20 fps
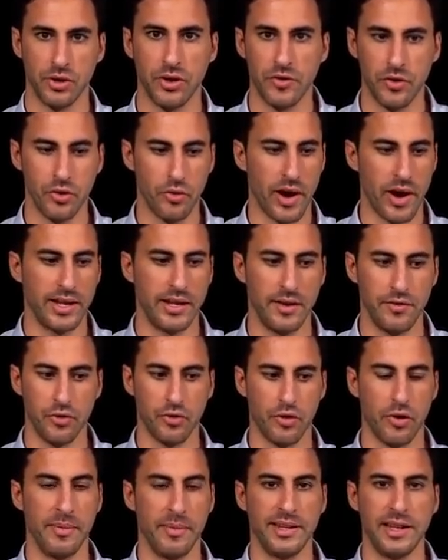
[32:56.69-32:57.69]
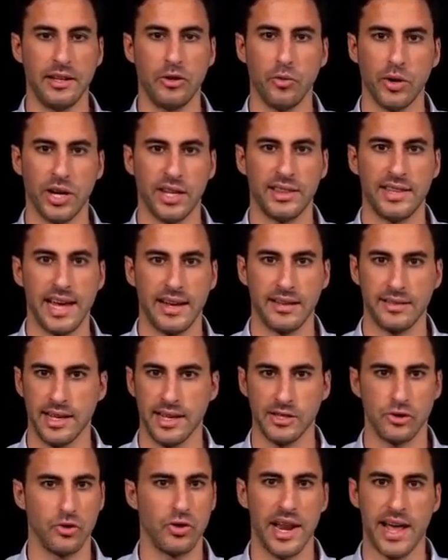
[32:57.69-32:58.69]
So if you're ready, if you're committed, you want to
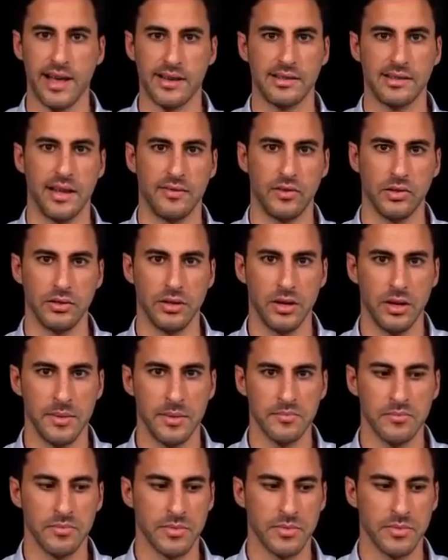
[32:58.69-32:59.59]
take things to the next level,